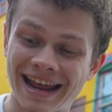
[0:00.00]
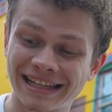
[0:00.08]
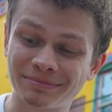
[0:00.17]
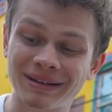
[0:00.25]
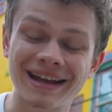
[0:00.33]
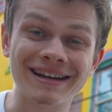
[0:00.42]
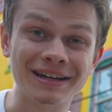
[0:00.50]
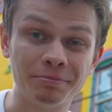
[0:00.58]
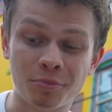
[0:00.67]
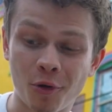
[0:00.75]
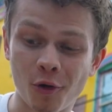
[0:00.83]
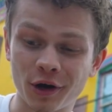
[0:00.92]
has played an
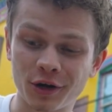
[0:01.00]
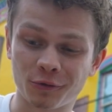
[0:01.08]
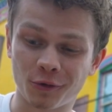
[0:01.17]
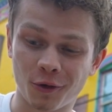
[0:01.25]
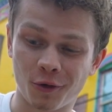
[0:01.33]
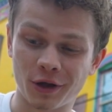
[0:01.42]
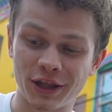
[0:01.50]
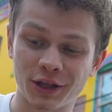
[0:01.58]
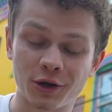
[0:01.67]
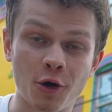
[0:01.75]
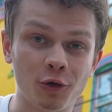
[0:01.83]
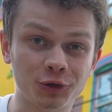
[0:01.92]
important role in
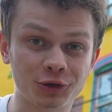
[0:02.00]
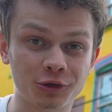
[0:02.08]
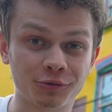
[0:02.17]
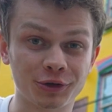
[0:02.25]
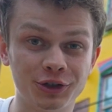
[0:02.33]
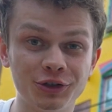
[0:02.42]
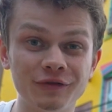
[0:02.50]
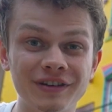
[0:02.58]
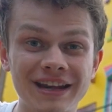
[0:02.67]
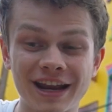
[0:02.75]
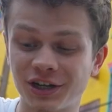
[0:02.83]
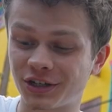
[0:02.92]
the cultural
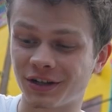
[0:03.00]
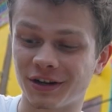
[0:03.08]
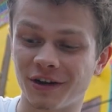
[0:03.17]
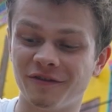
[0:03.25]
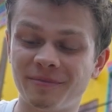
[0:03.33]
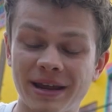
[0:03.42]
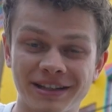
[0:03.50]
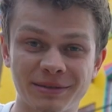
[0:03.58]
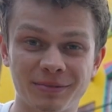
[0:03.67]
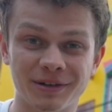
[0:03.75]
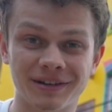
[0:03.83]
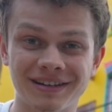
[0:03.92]
rejuvenation of
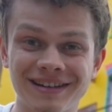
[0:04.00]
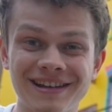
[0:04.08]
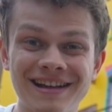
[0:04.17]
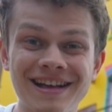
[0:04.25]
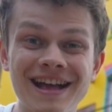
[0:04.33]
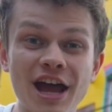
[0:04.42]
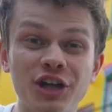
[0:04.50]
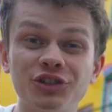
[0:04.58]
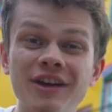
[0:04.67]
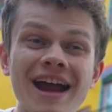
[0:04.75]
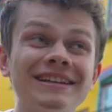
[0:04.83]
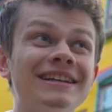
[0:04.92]
Pittsburgh,
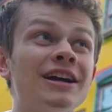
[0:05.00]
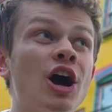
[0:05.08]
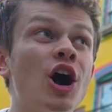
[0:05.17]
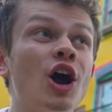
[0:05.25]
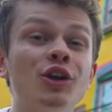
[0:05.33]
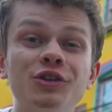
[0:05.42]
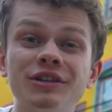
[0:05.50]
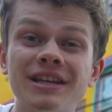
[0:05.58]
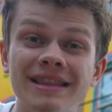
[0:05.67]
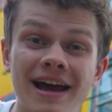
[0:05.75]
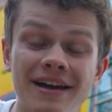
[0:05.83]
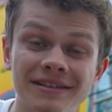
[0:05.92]
attracting hundreds
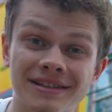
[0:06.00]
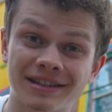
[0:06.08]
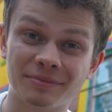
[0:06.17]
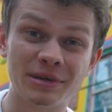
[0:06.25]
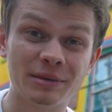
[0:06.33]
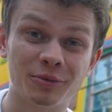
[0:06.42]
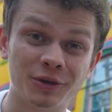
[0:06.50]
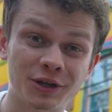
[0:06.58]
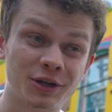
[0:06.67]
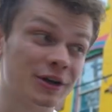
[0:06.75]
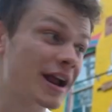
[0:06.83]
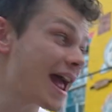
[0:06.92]
of thousands of people here